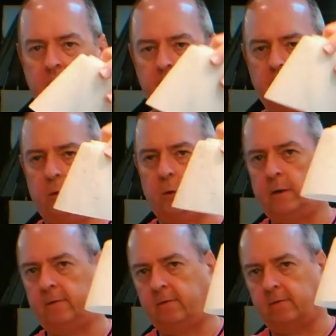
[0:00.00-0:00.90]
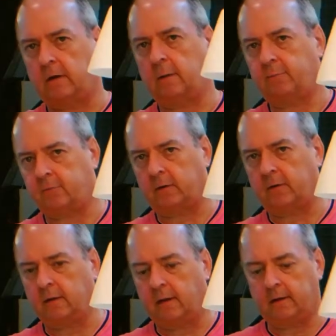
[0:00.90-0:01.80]
So you get this
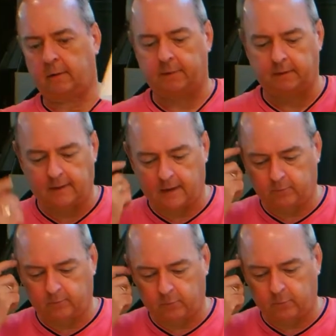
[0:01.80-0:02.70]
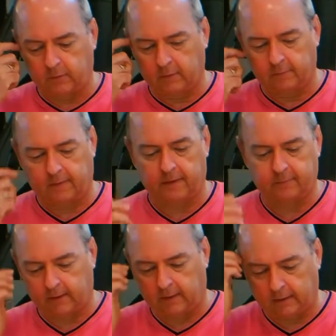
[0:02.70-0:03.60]
unobstructed light coming down. So it's pretty good
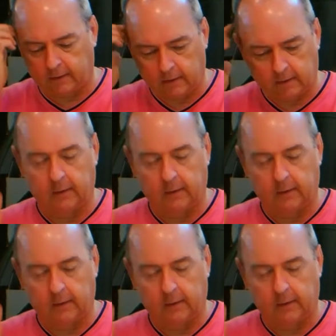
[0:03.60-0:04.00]
task lighting.